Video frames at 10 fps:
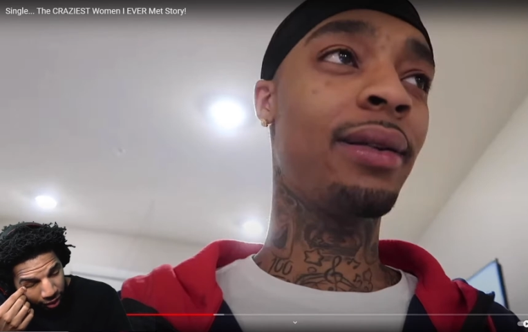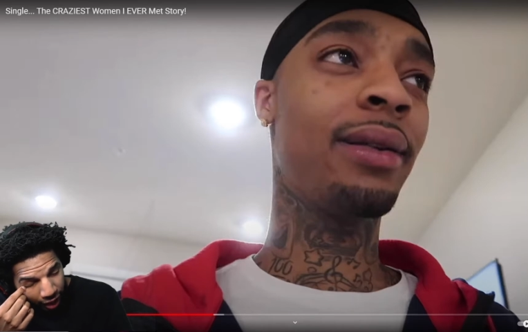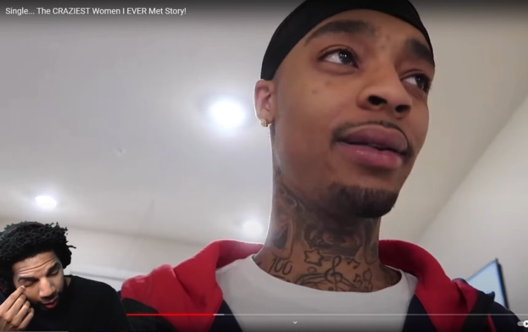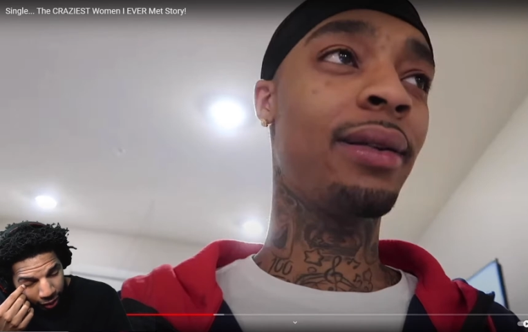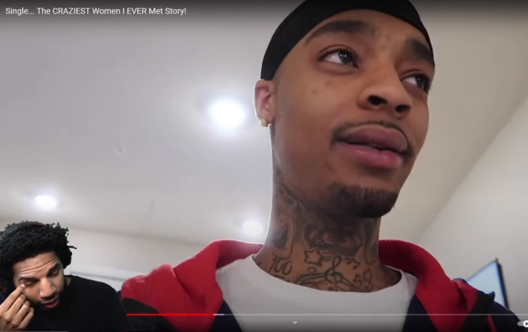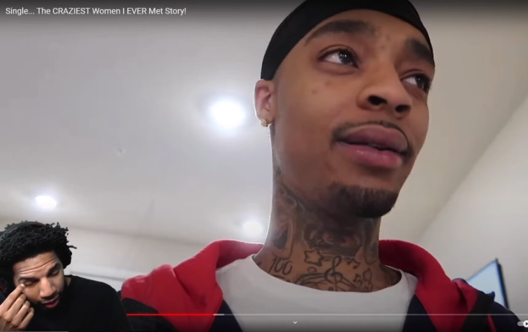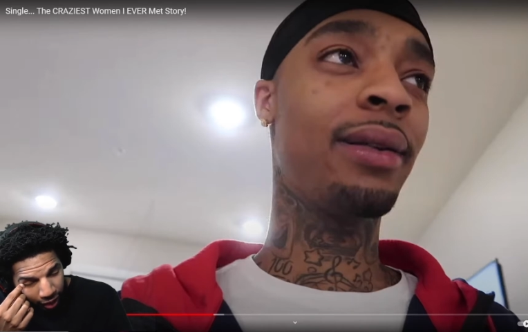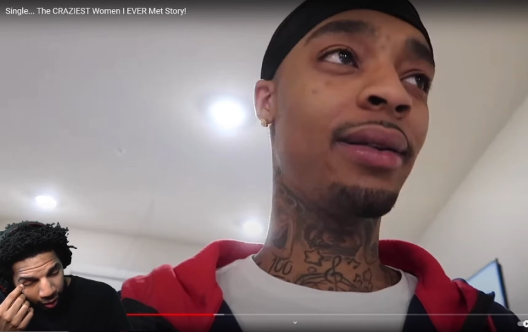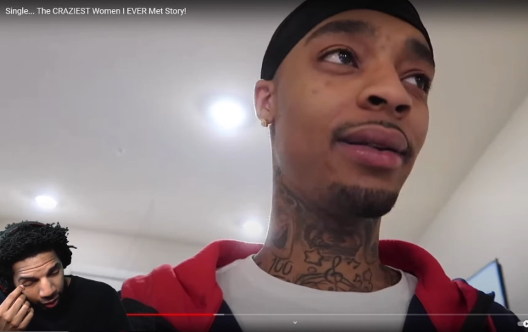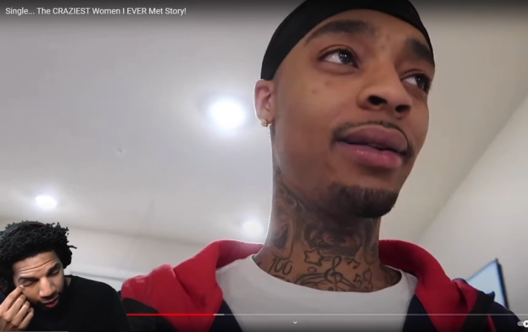Speaker 1: Your name is on
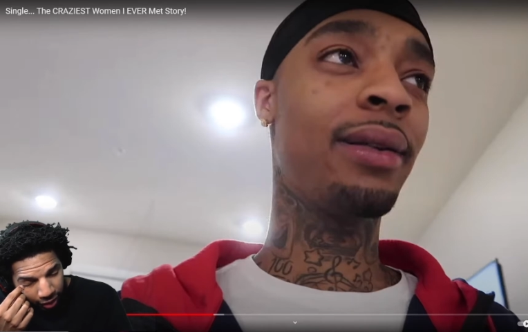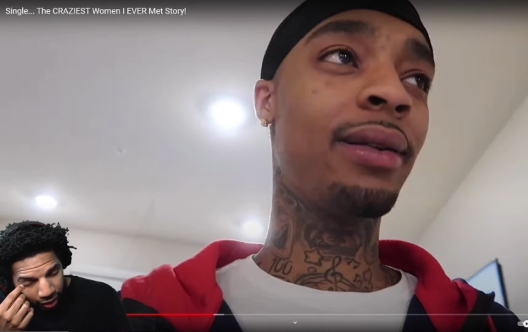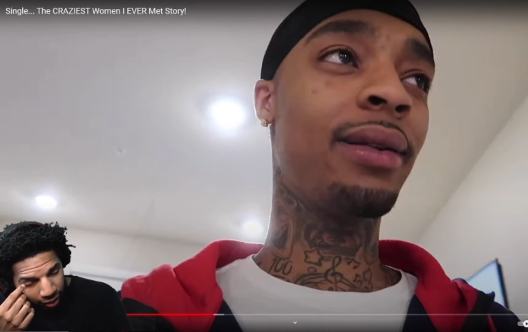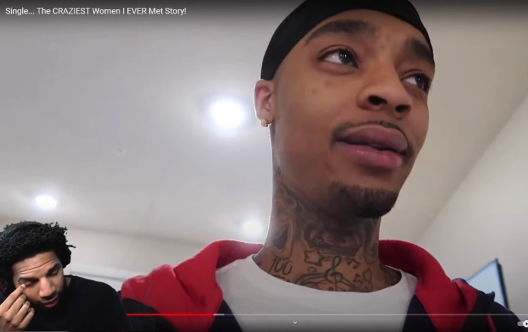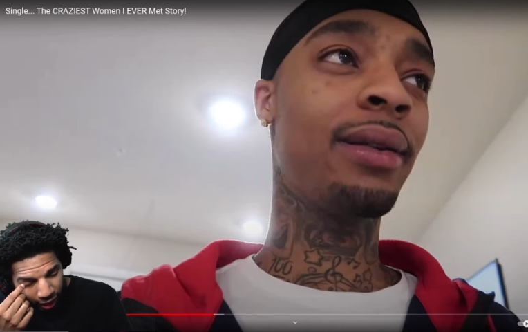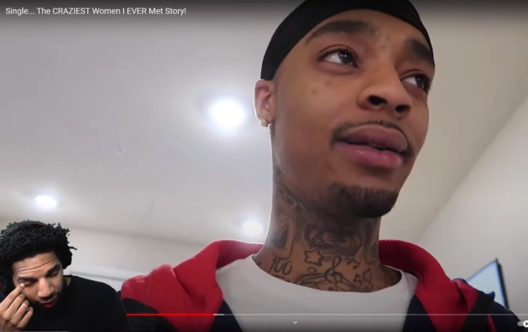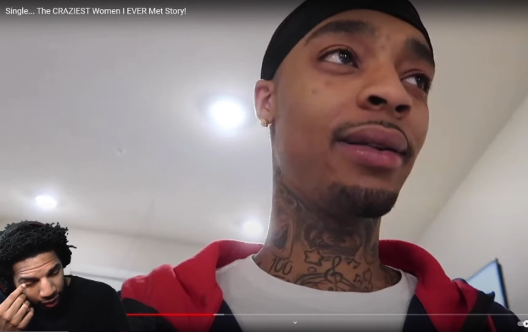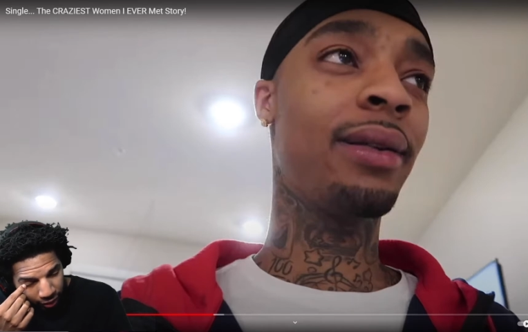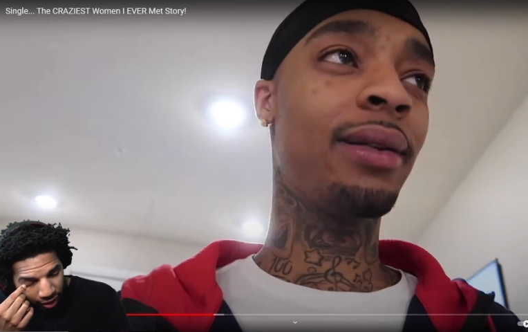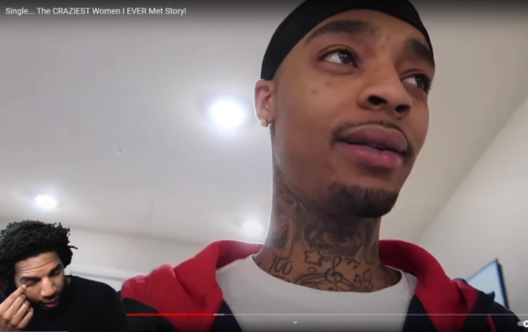that, bro. You don't have
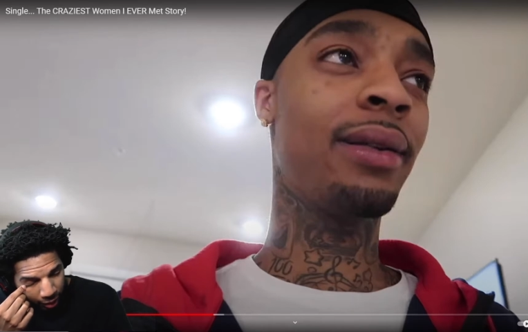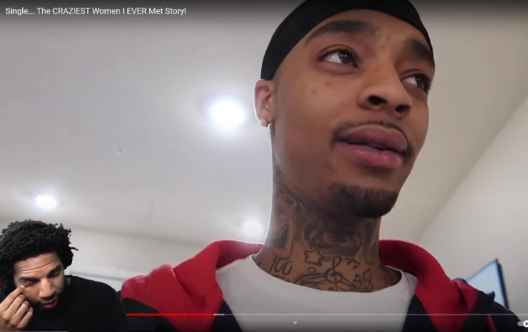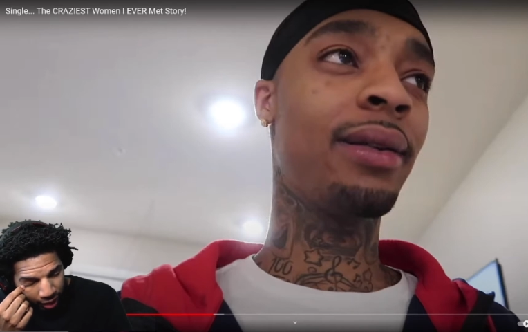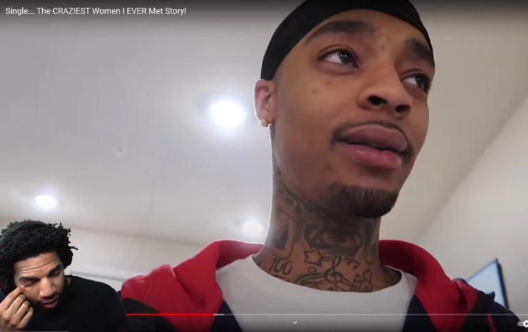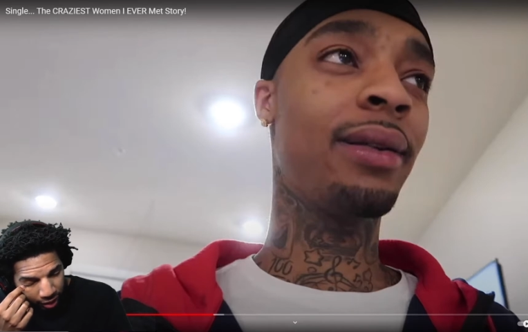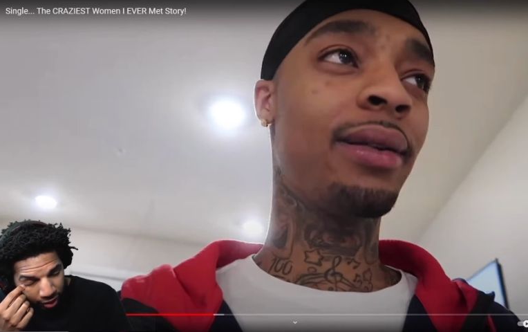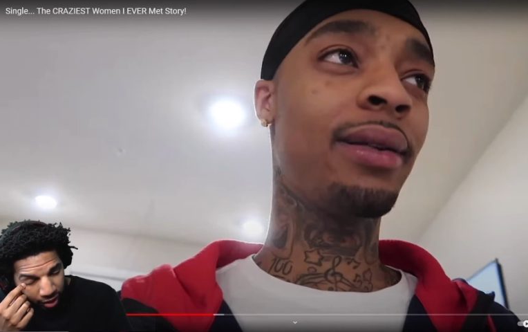to step outside your house.